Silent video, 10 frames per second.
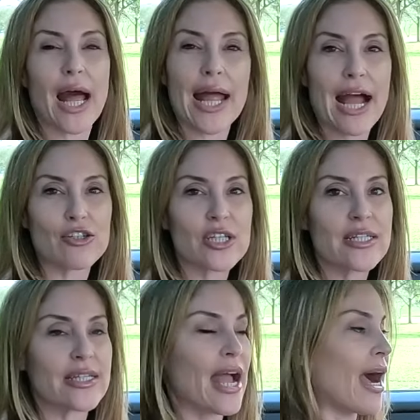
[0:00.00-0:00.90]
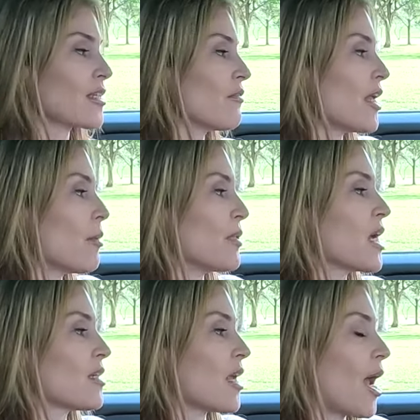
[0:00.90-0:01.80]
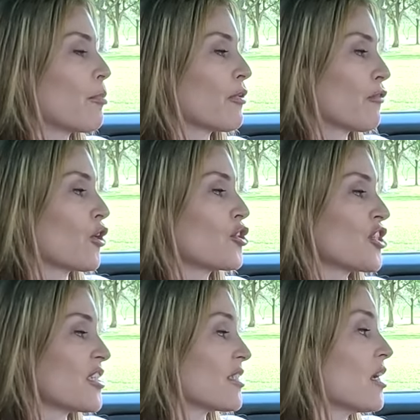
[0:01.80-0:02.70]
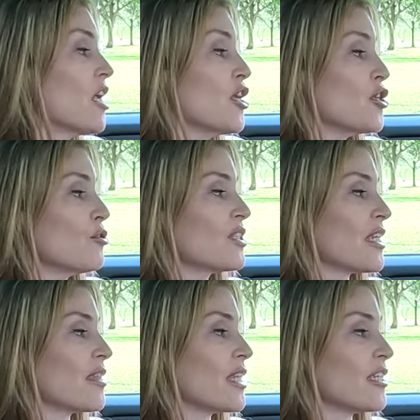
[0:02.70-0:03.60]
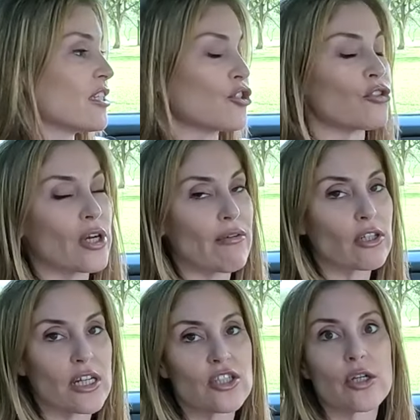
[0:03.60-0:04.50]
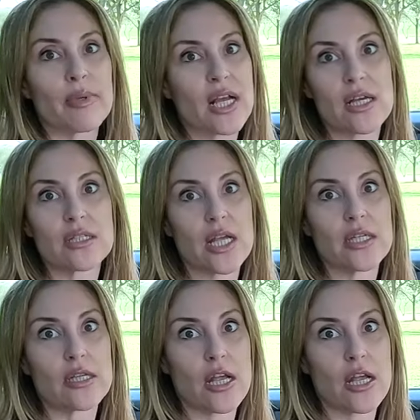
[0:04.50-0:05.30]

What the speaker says: I actually deactivate it because I prefer just using the digital driver cluster because it's